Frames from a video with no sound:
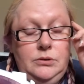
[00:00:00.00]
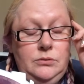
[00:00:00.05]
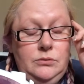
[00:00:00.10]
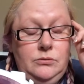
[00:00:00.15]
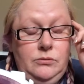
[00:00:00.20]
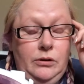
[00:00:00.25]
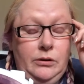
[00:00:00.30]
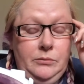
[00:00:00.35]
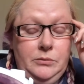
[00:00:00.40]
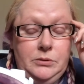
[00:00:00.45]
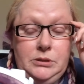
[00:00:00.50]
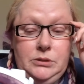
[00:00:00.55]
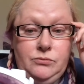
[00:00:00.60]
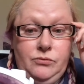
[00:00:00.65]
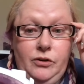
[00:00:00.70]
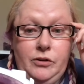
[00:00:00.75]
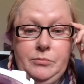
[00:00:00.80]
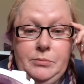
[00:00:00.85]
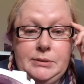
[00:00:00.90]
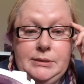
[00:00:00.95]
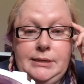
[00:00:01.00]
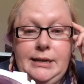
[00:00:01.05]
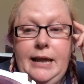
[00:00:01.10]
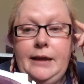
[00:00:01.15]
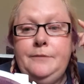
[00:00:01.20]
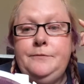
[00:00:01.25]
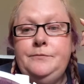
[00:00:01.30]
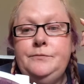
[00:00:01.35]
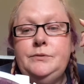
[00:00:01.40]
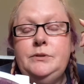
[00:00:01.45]
The Romans
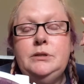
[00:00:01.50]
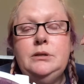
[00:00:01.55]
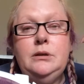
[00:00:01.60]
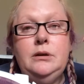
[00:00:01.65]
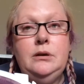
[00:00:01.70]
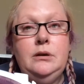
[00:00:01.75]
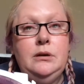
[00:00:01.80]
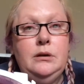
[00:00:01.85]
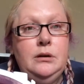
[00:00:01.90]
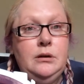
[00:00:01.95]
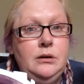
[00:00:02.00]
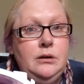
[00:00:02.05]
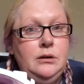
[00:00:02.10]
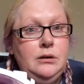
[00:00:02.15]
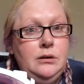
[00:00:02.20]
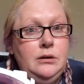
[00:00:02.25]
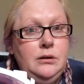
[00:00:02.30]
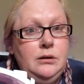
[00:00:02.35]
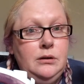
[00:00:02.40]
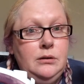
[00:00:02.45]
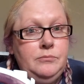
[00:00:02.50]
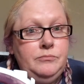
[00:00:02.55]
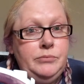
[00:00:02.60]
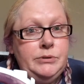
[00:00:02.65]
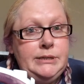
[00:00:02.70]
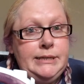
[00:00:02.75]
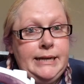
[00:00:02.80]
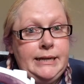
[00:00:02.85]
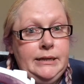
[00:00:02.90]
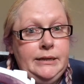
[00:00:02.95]
left
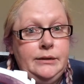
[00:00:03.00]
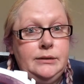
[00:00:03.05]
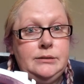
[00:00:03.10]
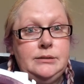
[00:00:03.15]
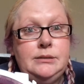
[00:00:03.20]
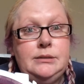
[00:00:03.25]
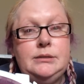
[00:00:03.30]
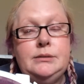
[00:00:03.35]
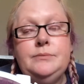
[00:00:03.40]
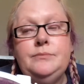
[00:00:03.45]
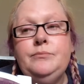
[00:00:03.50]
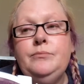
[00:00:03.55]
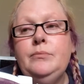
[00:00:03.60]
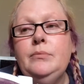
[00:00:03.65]
Britannius.